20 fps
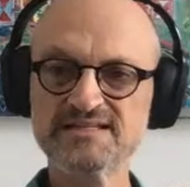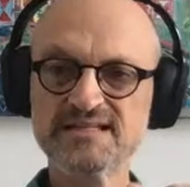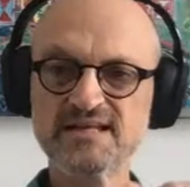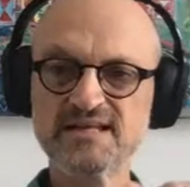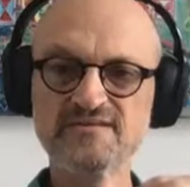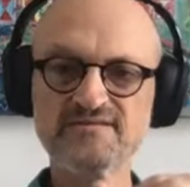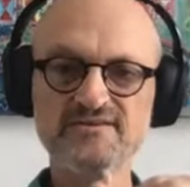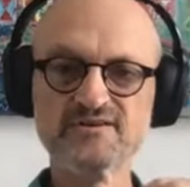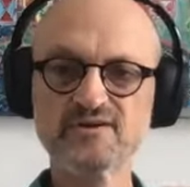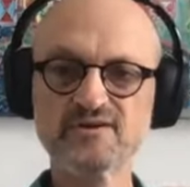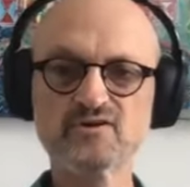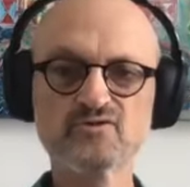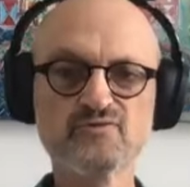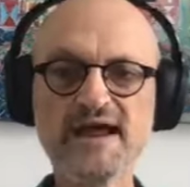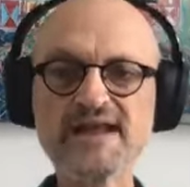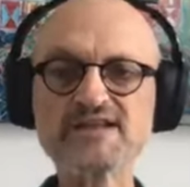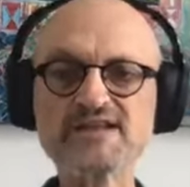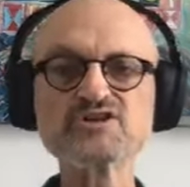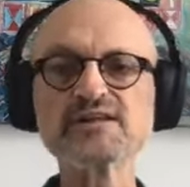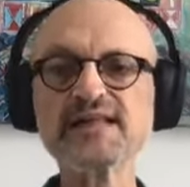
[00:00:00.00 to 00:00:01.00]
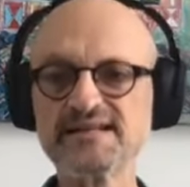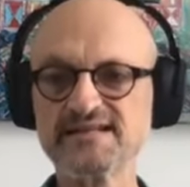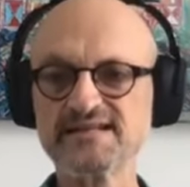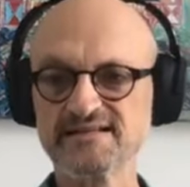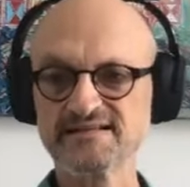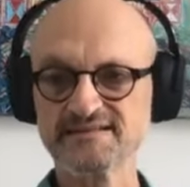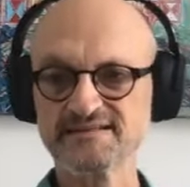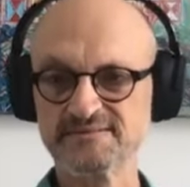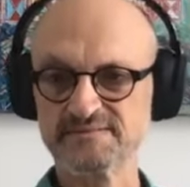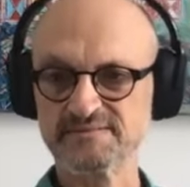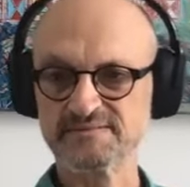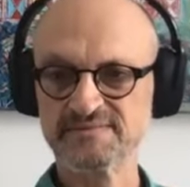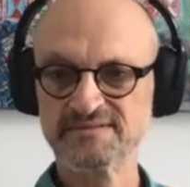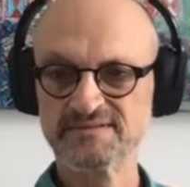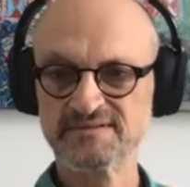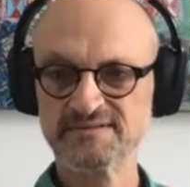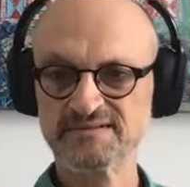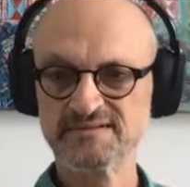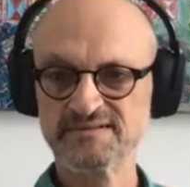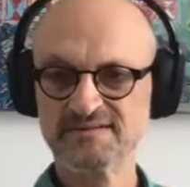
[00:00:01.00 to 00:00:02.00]
Instead of congratulating them
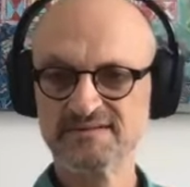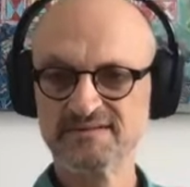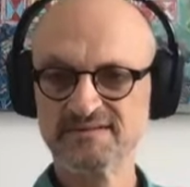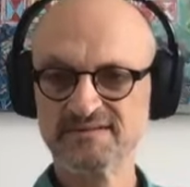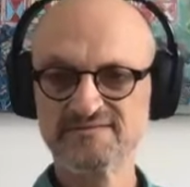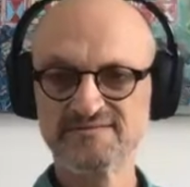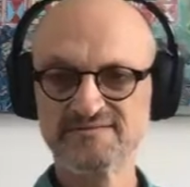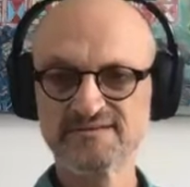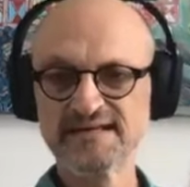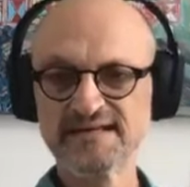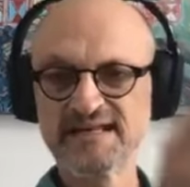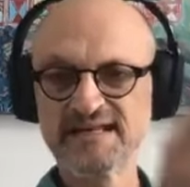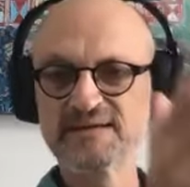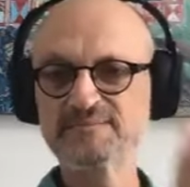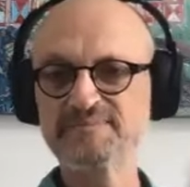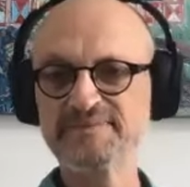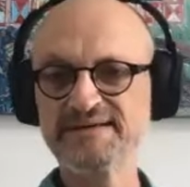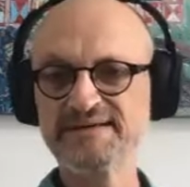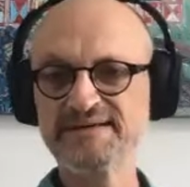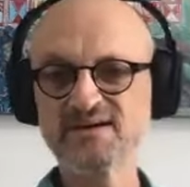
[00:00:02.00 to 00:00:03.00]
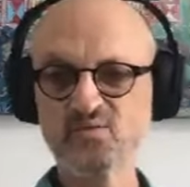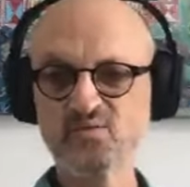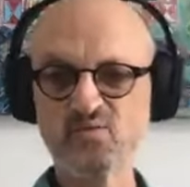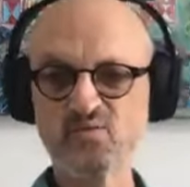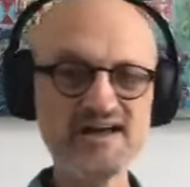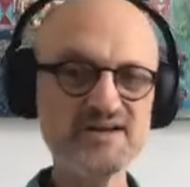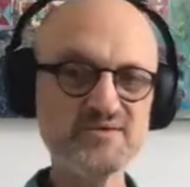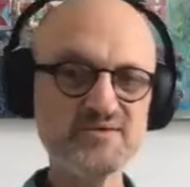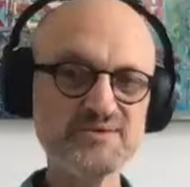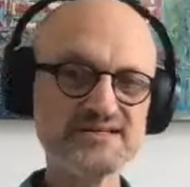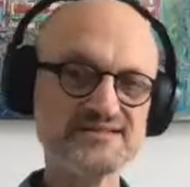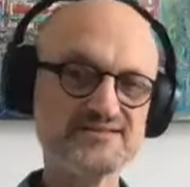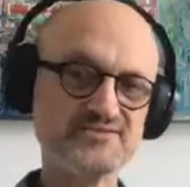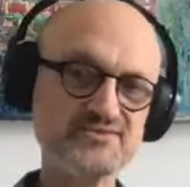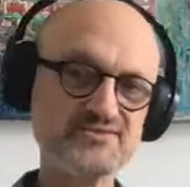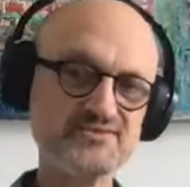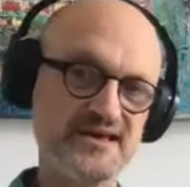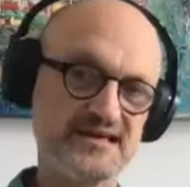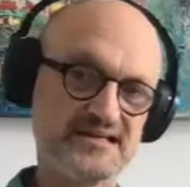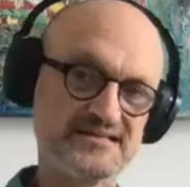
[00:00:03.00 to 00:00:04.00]
for getting bigger, why do we
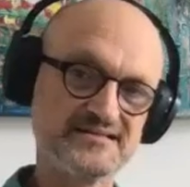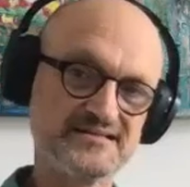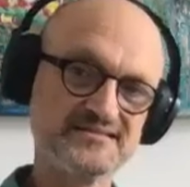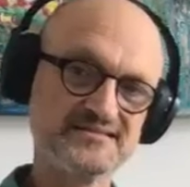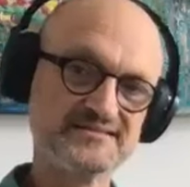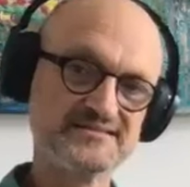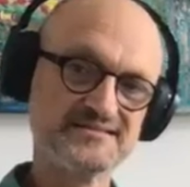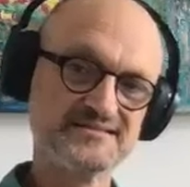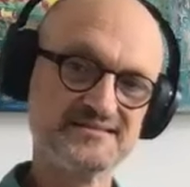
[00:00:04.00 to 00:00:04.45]
do that?